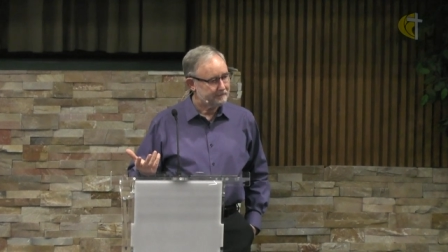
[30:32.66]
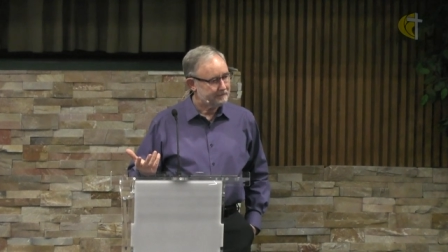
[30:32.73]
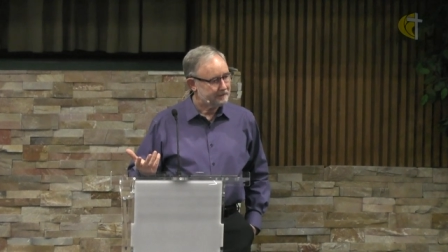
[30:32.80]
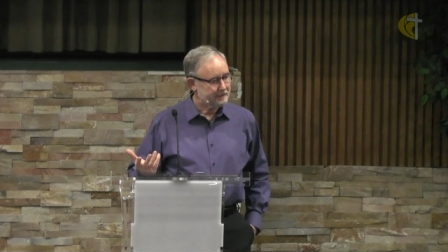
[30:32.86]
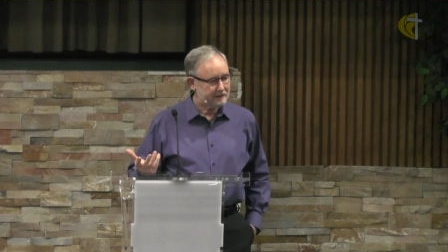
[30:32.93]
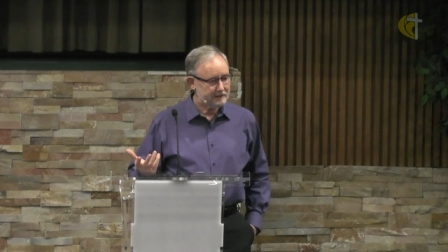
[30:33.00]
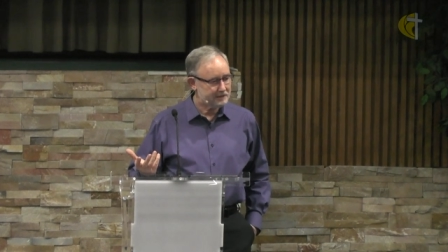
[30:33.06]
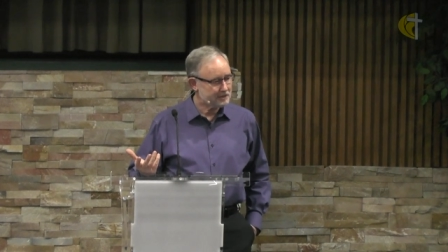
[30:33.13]

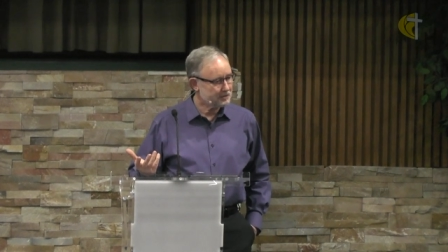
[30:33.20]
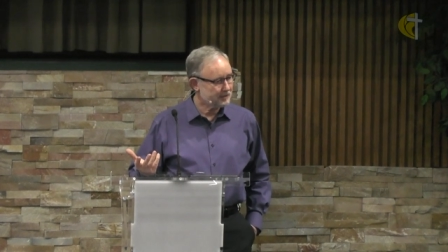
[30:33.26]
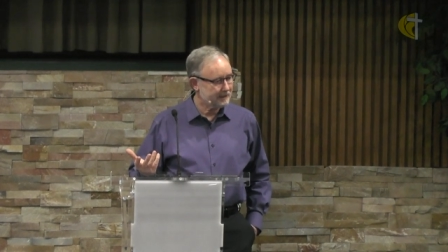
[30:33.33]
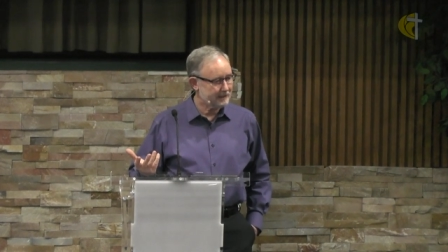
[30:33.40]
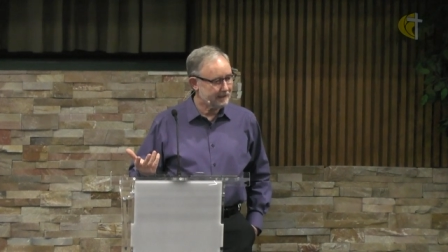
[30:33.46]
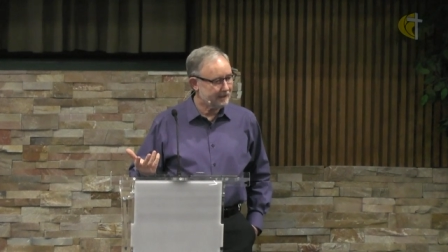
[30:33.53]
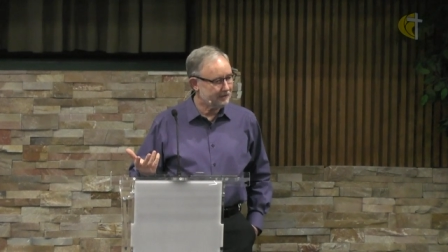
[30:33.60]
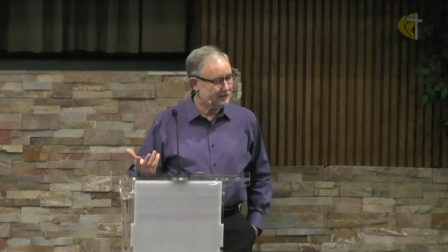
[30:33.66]
He didn't
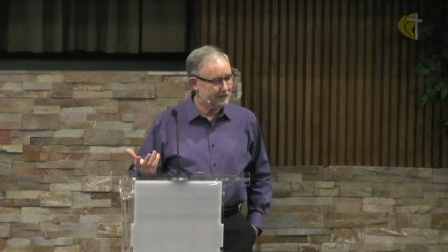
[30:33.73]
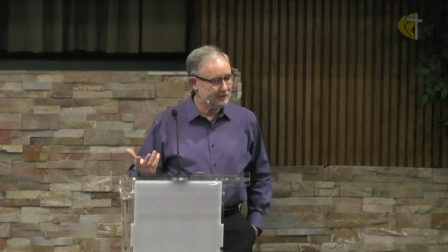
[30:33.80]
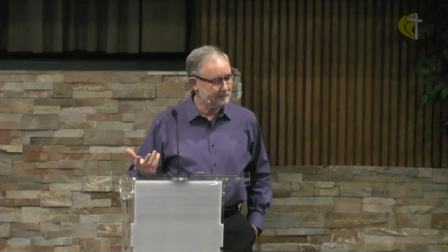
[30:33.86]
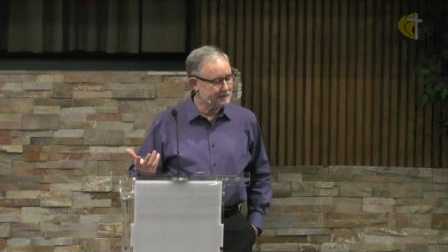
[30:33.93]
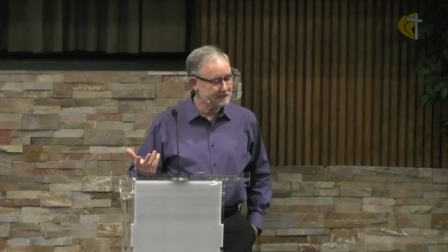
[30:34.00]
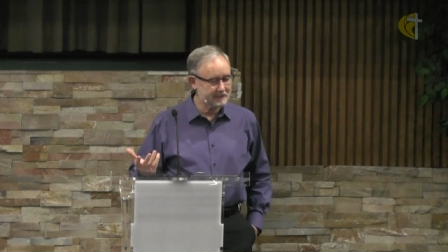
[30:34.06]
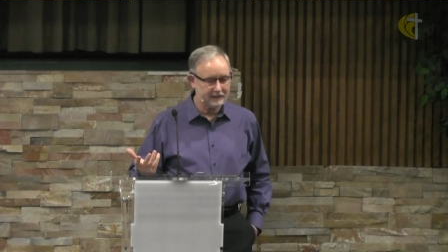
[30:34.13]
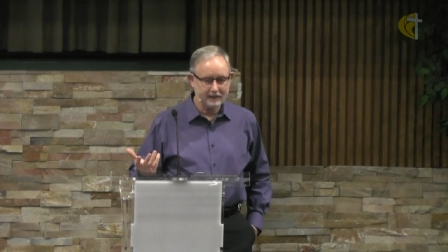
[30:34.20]
straighten out all the
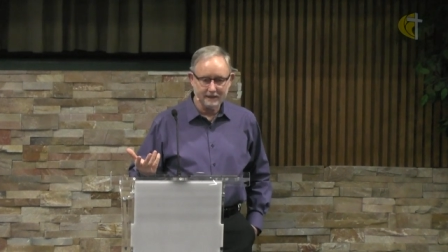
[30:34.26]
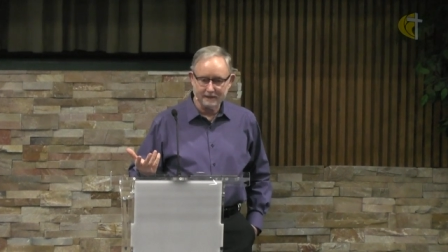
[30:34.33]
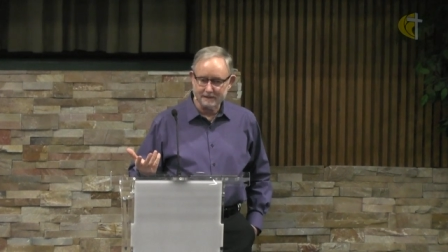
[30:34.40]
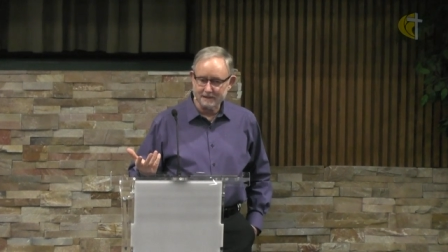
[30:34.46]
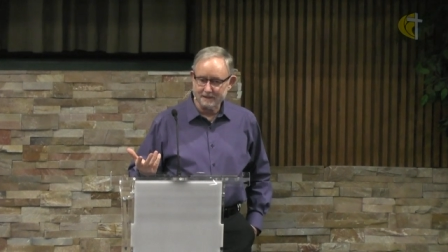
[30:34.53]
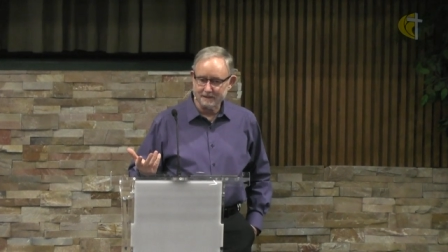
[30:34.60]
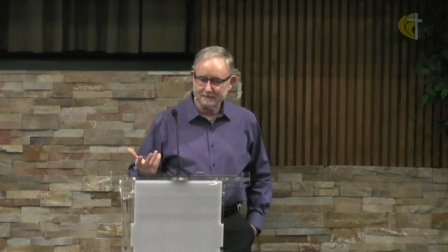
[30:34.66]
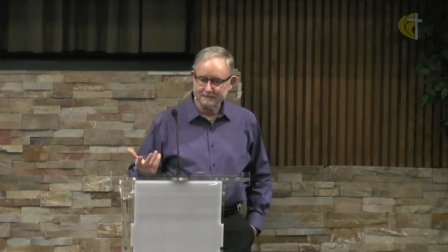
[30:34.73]

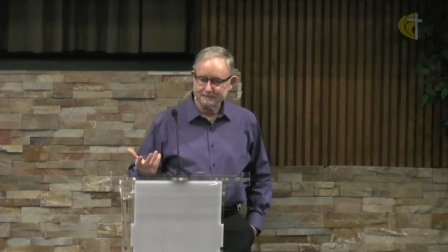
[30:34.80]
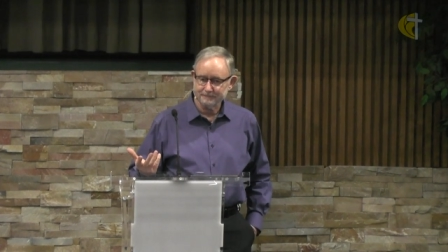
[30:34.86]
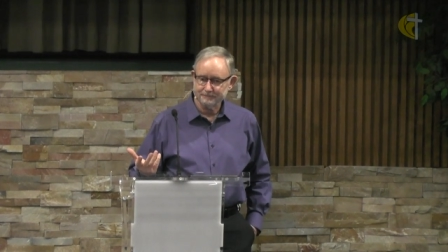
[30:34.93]
mistakes.